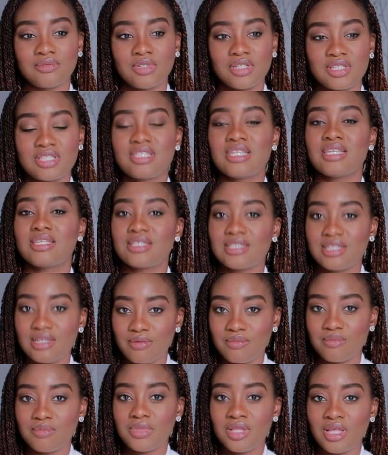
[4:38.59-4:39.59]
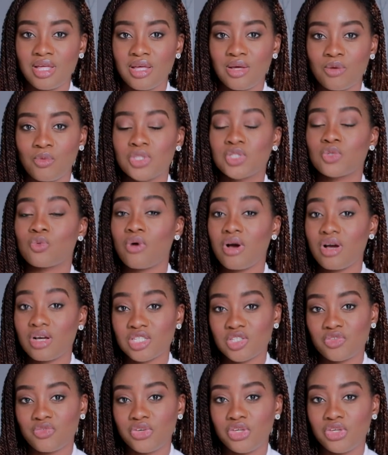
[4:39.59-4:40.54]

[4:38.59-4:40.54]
a system which works for